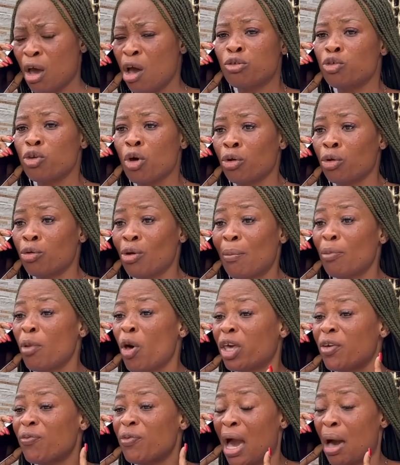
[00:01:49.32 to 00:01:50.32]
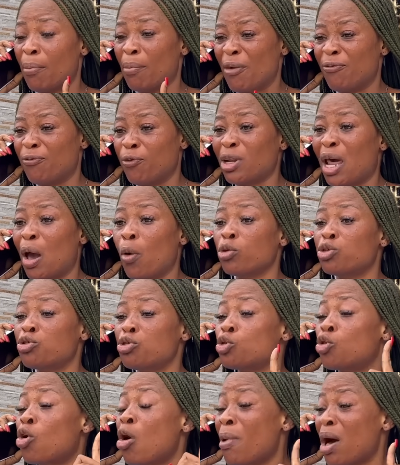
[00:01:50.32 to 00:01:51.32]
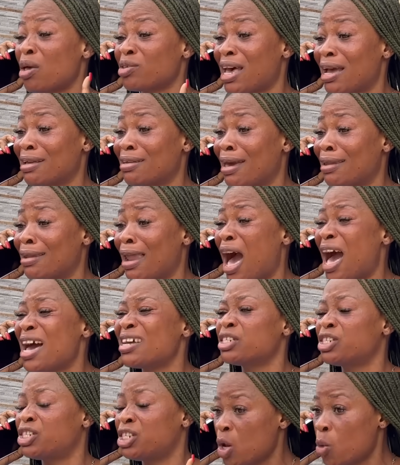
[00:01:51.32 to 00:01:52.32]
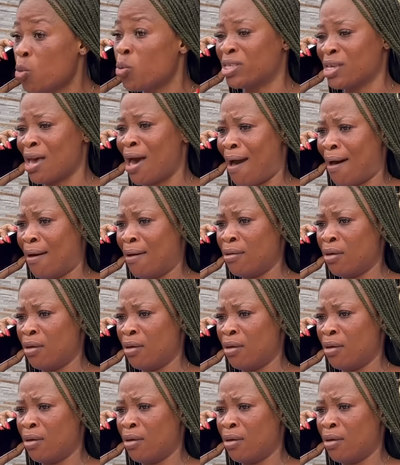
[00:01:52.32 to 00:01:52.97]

No, no, no. I'm not giving her my phone. I want you to come outside here now and deal with her.